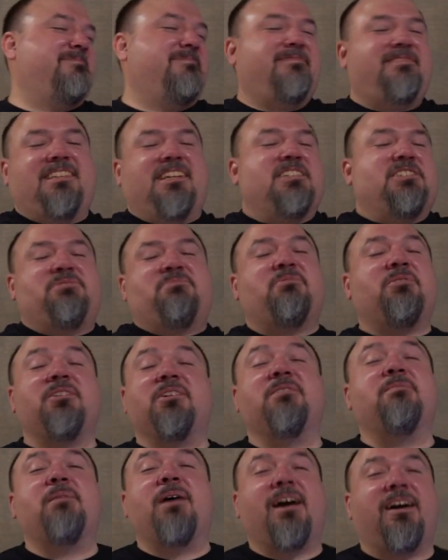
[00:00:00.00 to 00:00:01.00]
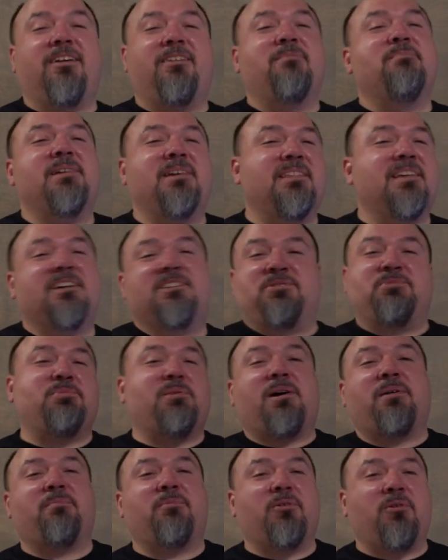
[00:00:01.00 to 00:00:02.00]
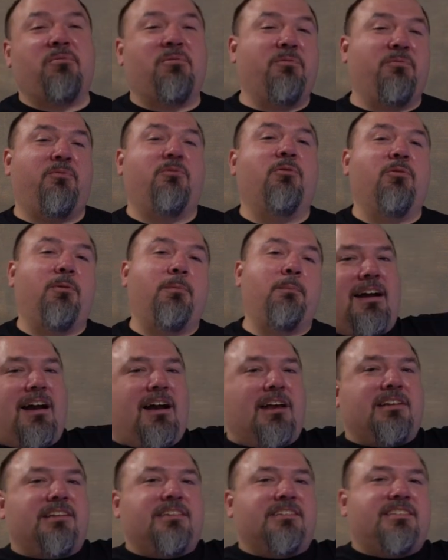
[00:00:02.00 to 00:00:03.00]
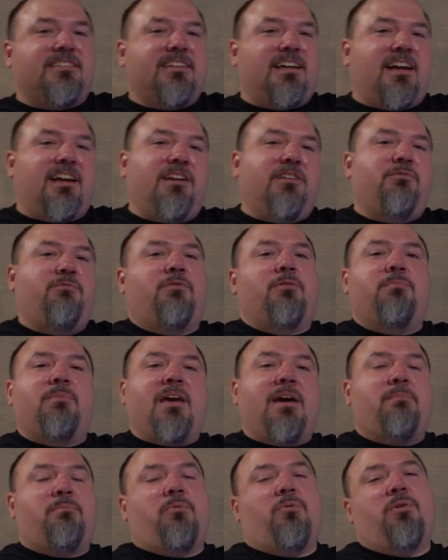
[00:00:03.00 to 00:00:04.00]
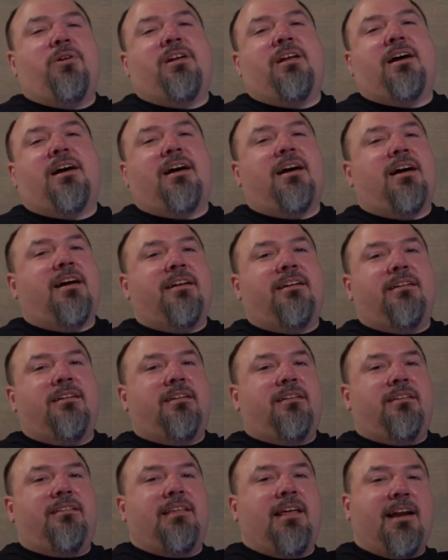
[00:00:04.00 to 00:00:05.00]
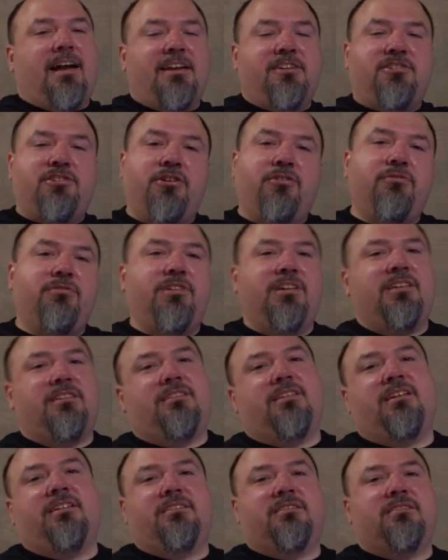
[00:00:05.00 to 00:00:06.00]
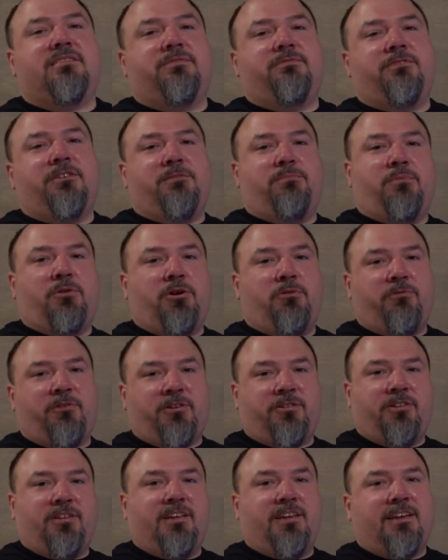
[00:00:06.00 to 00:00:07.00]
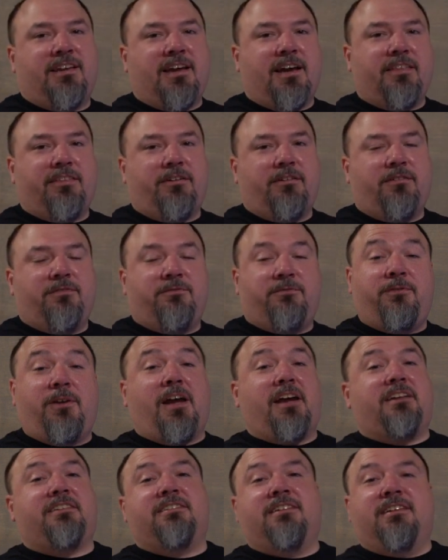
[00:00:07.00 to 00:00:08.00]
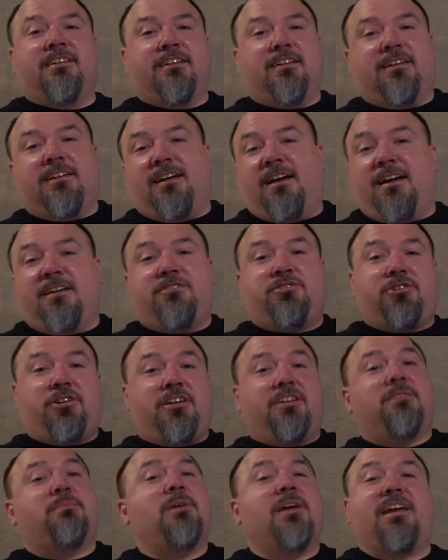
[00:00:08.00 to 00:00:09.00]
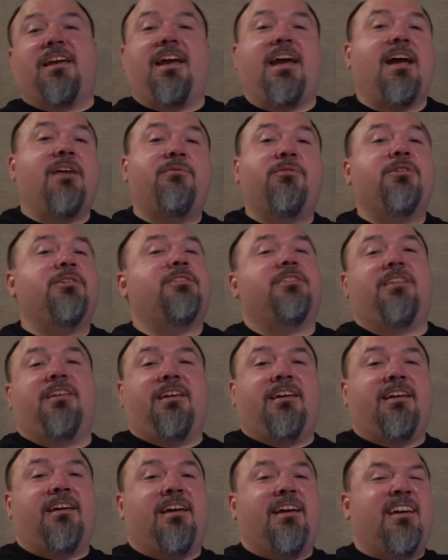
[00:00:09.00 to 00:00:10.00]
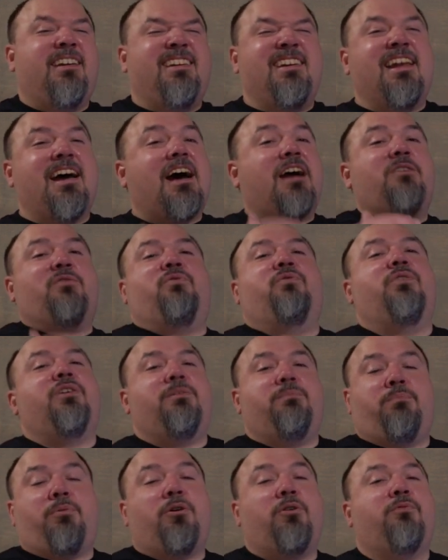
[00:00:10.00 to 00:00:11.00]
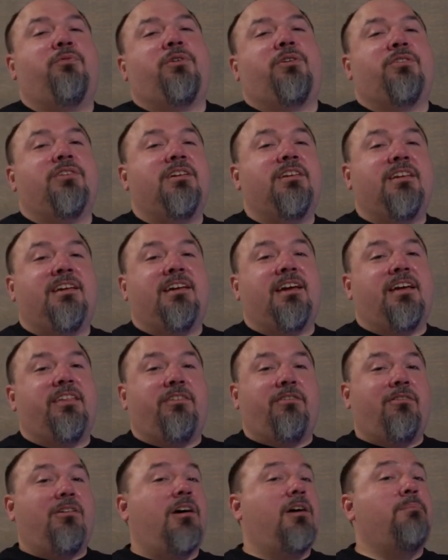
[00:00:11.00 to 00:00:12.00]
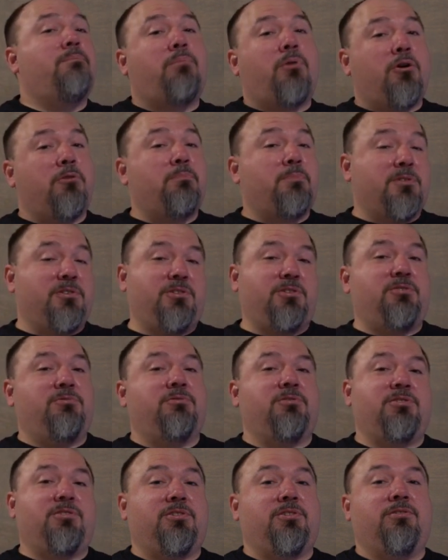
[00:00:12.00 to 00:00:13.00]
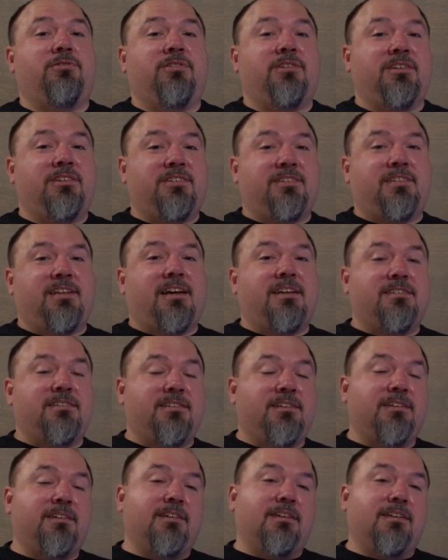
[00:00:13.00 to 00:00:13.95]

doesn't really matter to me. That's what I'm going for. I decided from that point on that I don't need things to fit perfectly together. In fact, I tried to make everything not fit perfectly together on purpose to a certain extent.